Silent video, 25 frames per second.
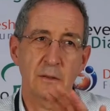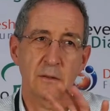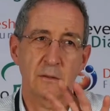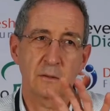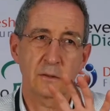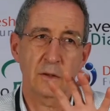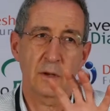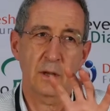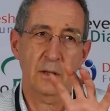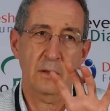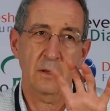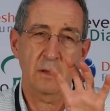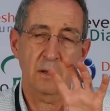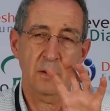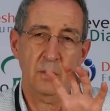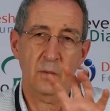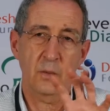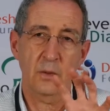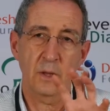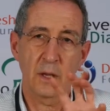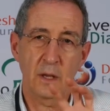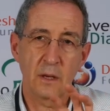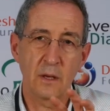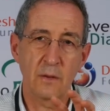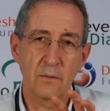So I think
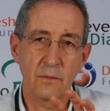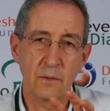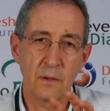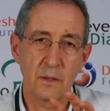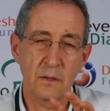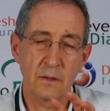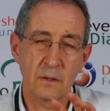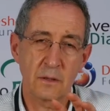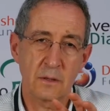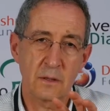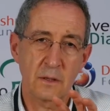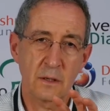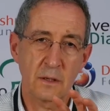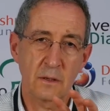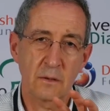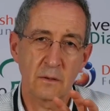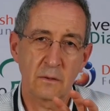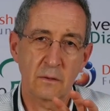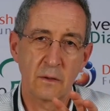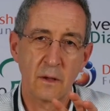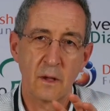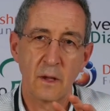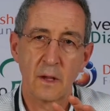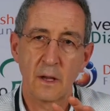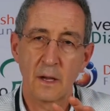with any of these
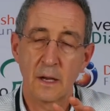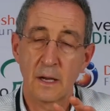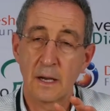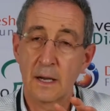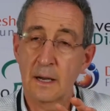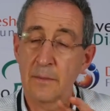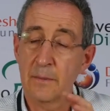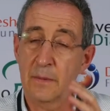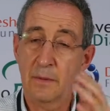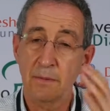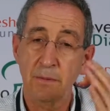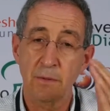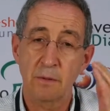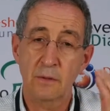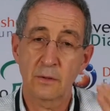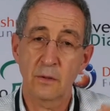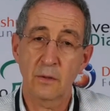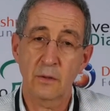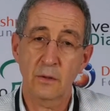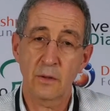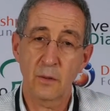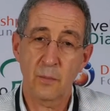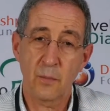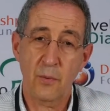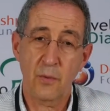things, if you
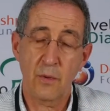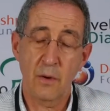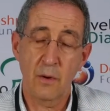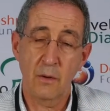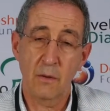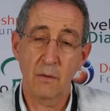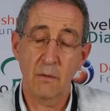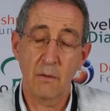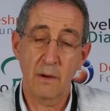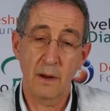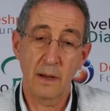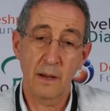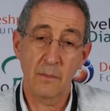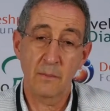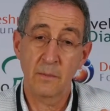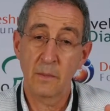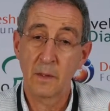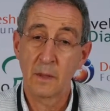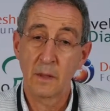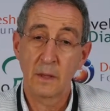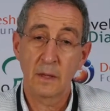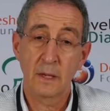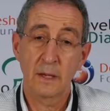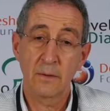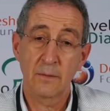took the program,
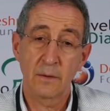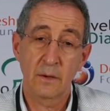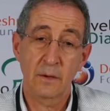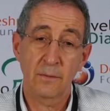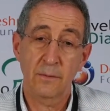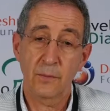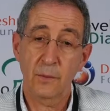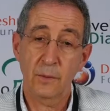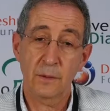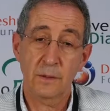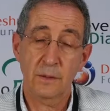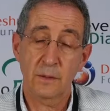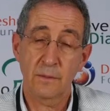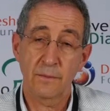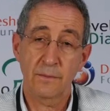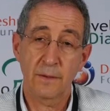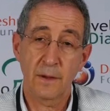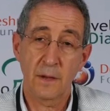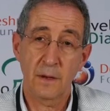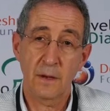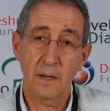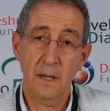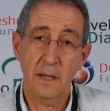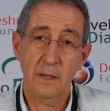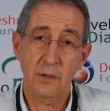even if it was the
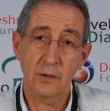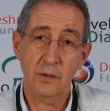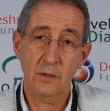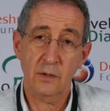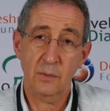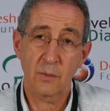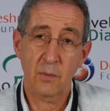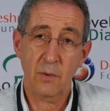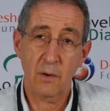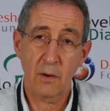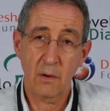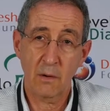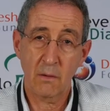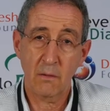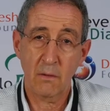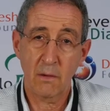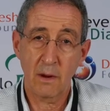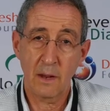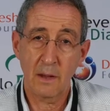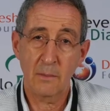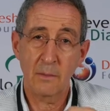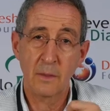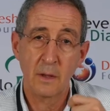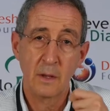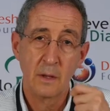foundation's
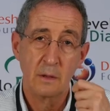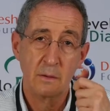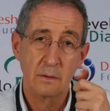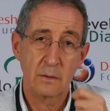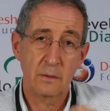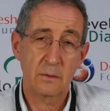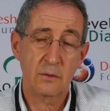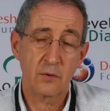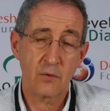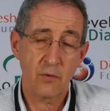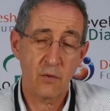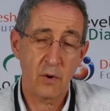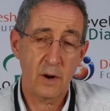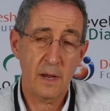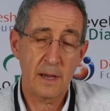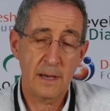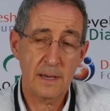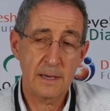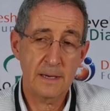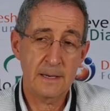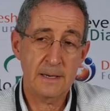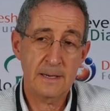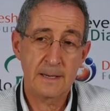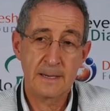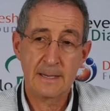program, to
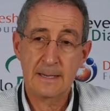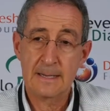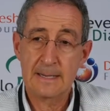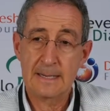train